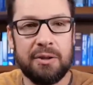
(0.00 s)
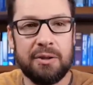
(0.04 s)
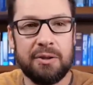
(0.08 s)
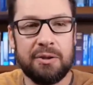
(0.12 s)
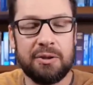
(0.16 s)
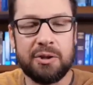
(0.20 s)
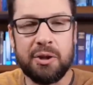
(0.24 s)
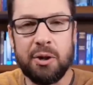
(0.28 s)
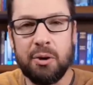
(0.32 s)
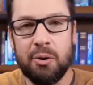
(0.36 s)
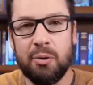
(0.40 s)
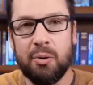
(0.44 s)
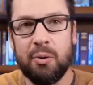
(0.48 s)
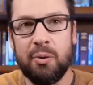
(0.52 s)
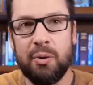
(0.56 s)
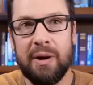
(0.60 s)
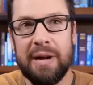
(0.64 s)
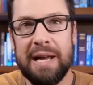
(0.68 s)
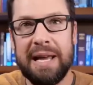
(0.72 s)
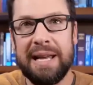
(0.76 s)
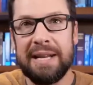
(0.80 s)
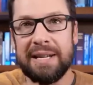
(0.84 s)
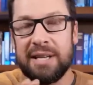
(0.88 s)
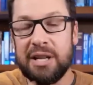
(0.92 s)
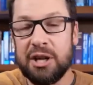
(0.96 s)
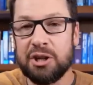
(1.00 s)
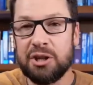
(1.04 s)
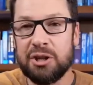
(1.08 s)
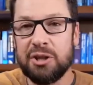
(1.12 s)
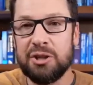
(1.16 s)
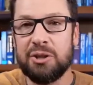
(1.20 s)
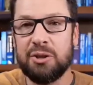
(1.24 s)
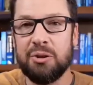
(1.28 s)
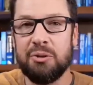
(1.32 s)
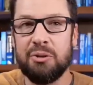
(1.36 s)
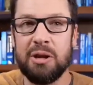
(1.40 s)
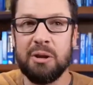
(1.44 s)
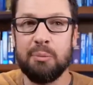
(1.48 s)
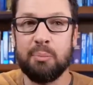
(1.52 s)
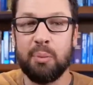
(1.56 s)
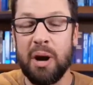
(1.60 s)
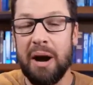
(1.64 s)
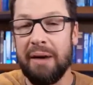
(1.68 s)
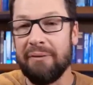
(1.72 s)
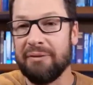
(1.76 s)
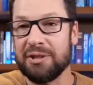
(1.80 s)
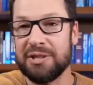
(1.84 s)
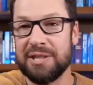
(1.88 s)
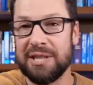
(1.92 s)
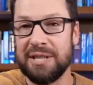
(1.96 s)
So, in addition to the
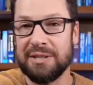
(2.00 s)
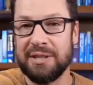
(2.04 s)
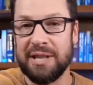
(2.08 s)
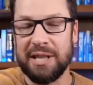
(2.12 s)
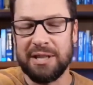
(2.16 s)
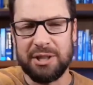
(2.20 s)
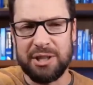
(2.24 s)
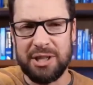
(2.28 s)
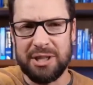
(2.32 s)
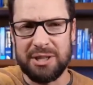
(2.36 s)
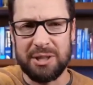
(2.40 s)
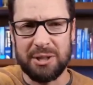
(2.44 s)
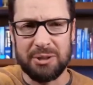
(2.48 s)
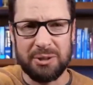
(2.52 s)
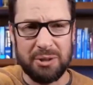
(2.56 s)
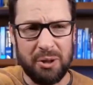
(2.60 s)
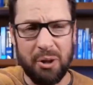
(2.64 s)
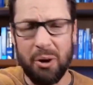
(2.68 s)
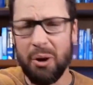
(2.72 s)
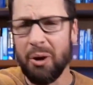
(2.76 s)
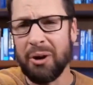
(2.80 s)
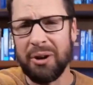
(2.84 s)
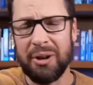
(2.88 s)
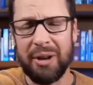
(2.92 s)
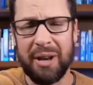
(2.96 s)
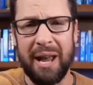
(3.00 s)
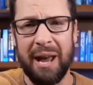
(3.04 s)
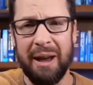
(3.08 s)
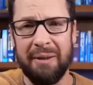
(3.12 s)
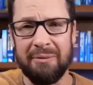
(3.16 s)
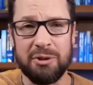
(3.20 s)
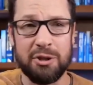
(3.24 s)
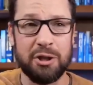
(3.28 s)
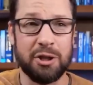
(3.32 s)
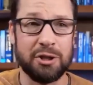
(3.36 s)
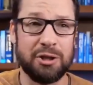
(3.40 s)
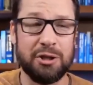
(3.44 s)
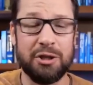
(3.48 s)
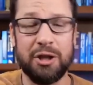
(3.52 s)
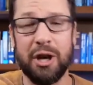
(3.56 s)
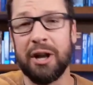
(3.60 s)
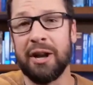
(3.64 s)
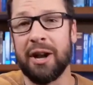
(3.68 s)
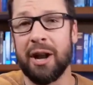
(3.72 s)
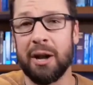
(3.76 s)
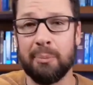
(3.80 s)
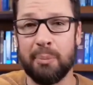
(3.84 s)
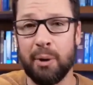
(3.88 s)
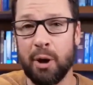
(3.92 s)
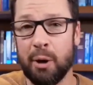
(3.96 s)
prophecies that Jesus couldn't have just done
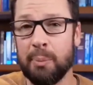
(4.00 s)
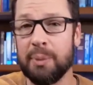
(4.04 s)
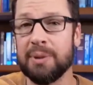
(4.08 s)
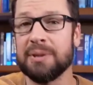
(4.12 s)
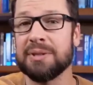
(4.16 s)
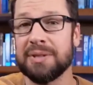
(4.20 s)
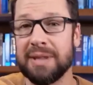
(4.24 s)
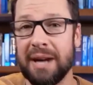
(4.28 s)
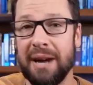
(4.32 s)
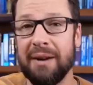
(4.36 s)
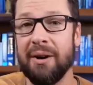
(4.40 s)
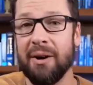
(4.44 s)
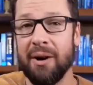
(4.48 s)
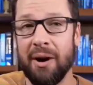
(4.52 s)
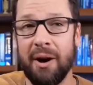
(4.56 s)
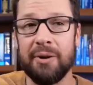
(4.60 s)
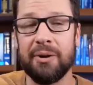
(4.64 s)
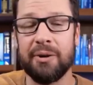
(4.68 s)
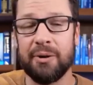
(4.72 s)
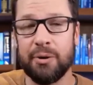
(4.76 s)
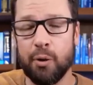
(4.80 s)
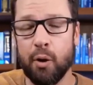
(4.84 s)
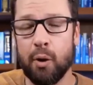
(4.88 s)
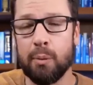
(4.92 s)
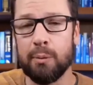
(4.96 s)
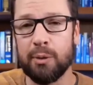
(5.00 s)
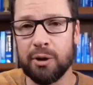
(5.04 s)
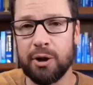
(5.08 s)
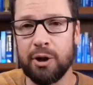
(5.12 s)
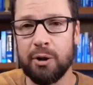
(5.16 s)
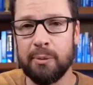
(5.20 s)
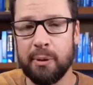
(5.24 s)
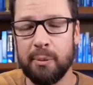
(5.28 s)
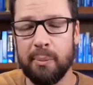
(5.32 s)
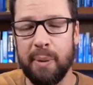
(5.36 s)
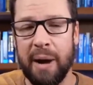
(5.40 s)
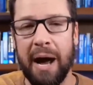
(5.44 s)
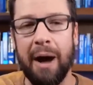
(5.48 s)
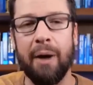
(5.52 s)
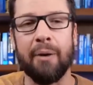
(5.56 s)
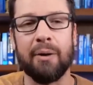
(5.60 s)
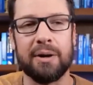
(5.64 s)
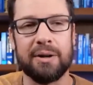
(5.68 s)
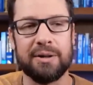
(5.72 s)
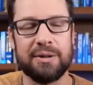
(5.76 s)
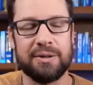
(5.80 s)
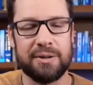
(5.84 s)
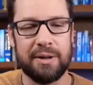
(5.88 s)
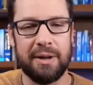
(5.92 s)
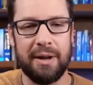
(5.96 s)
on purpose, under normal human
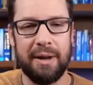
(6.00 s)
powers.